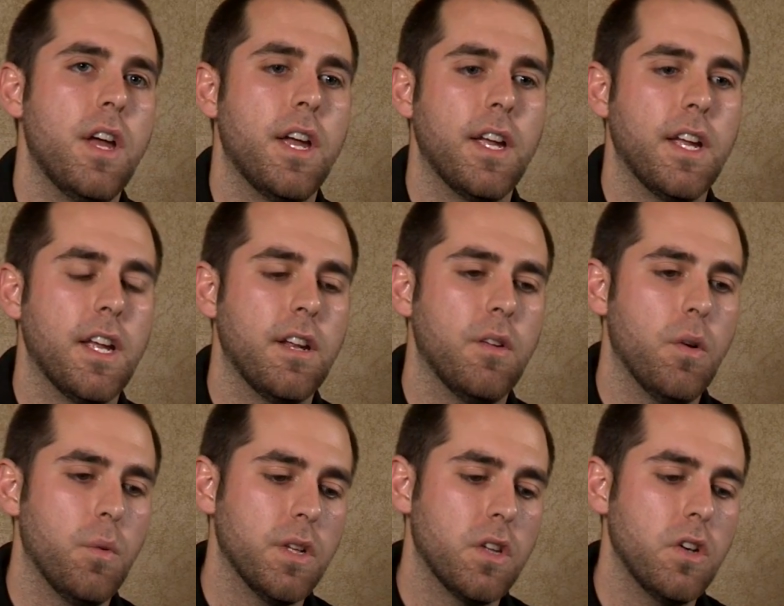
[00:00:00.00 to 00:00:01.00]
And
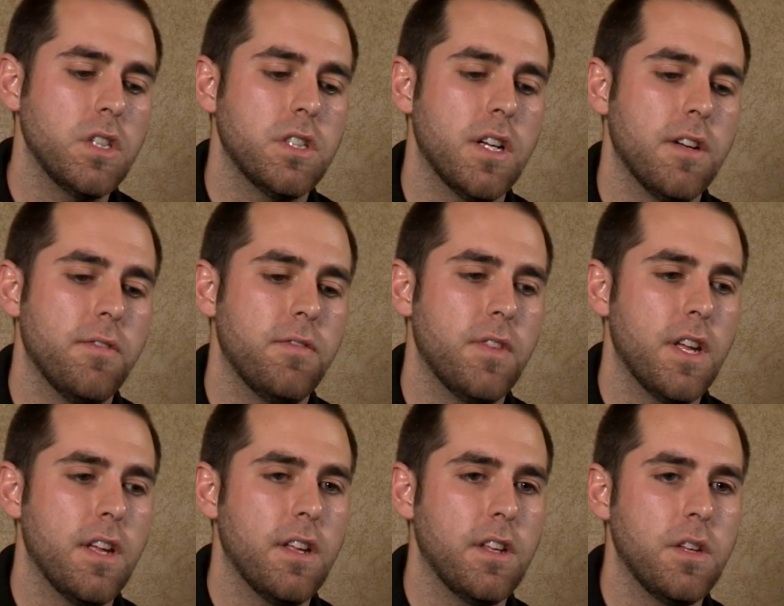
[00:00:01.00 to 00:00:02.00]
with our stuff,
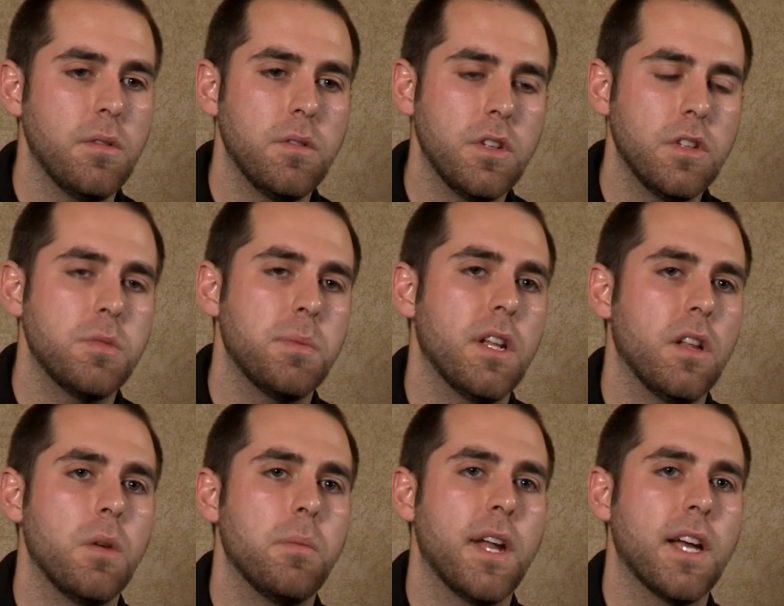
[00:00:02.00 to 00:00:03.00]
you spend a
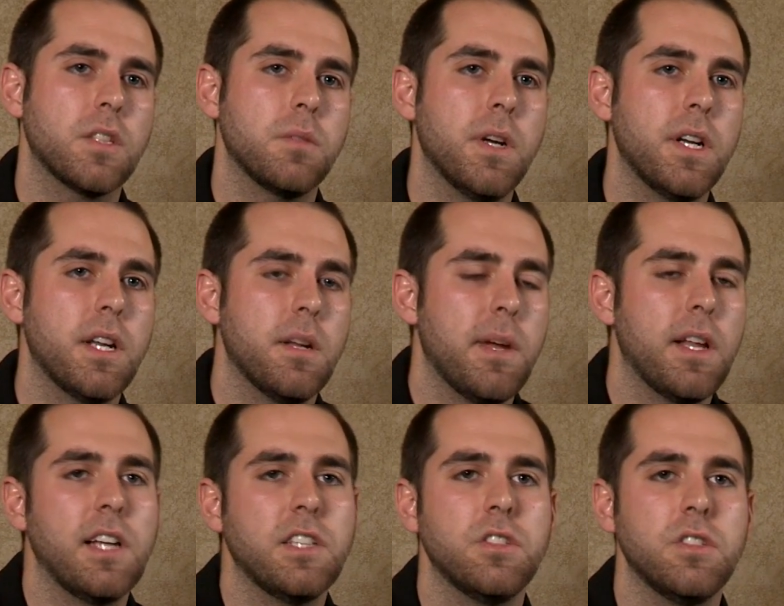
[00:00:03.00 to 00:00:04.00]
little bit extra money and it may
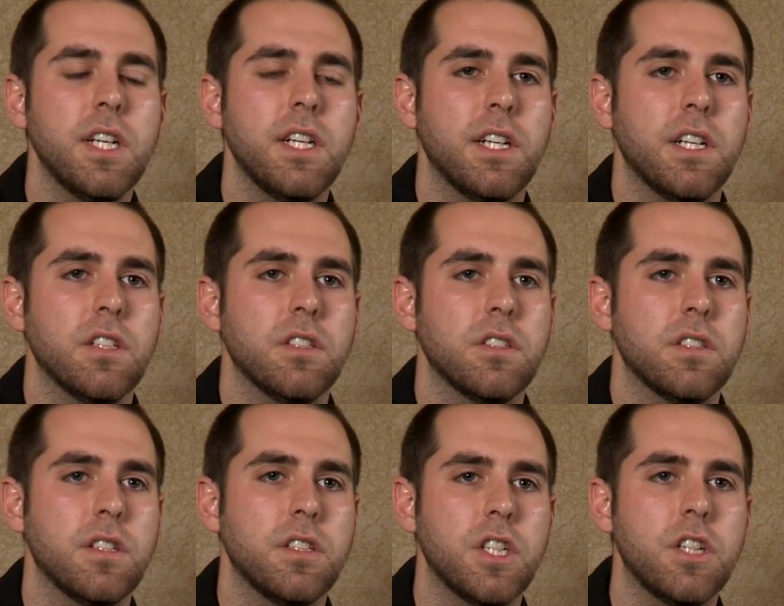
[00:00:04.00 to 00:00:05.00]
last you 10 years.
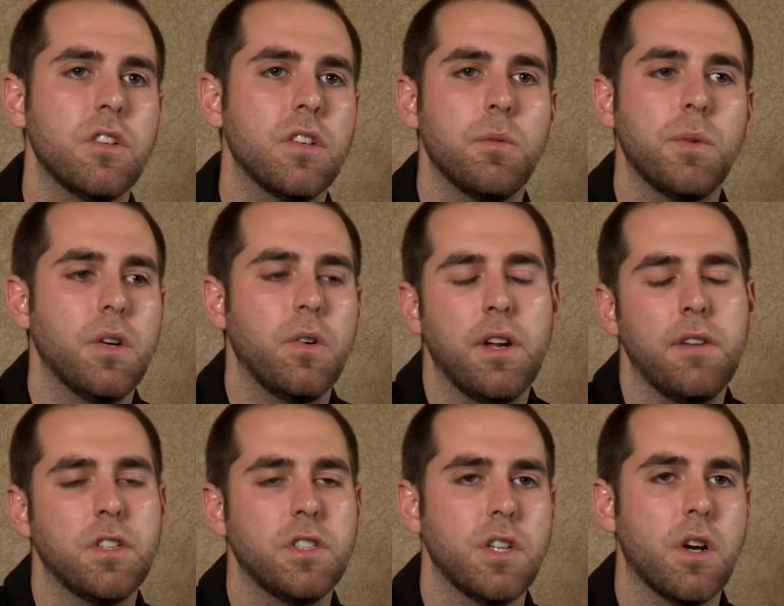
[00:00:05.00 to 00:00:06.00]
Generally, we don't
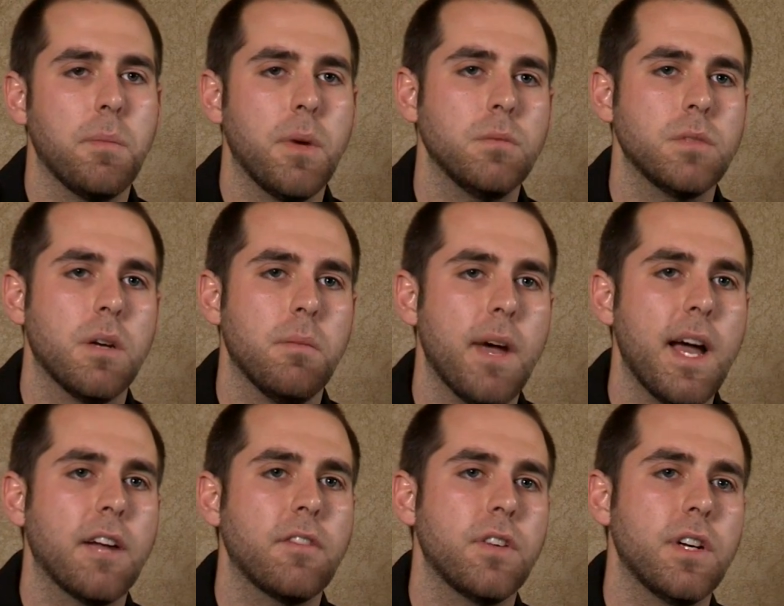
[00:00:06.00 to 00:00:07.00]
ever see our pumps come
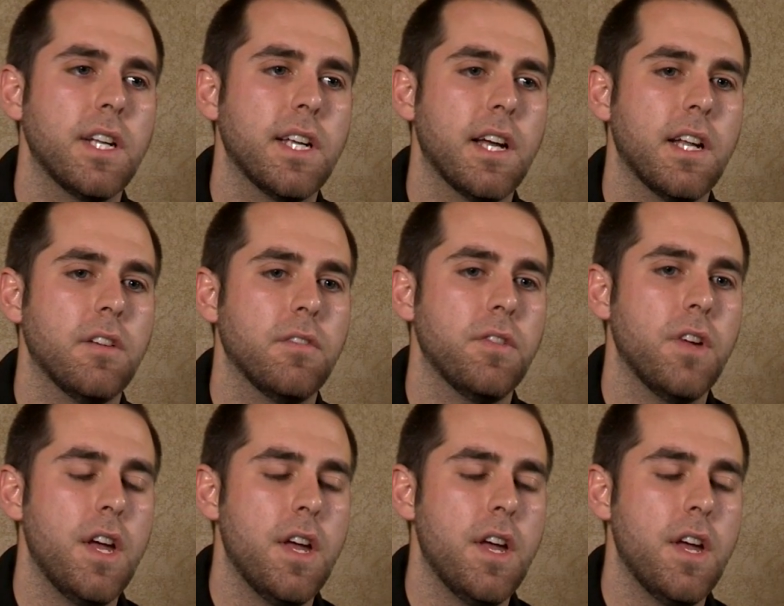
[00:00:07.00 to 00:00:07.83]
back for any kind of